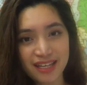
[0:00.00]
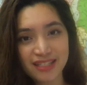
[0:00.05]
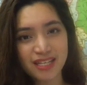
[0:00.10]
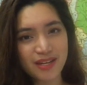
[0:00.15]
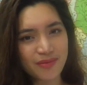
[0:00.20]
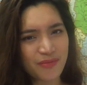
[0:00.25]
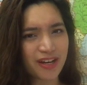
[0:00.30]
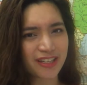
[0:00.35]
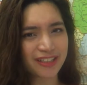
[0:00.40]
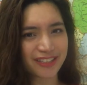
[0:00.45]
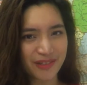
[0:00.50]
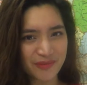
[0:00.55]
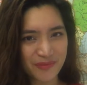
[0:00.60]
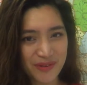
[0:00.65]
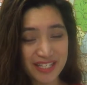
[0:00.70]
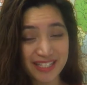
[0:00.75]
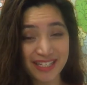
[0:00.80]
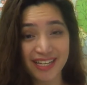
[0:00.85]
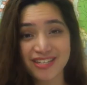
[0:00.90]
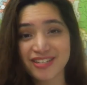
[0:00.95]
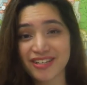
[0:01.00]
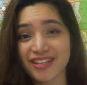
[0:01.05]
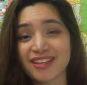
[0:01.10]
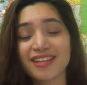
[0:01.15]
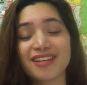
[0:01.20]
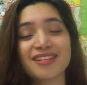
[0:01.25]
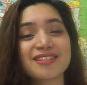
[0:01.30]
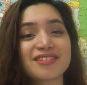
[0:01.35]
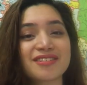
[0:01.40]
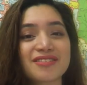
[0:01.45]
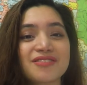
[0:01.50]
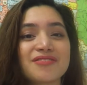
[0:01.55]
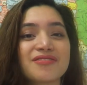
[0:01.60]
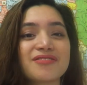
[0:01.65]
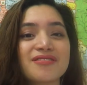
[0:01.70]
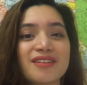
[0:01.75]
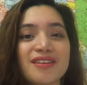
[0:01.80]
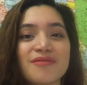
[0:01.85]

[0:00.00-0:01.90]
D-Bot can be such a klutz too.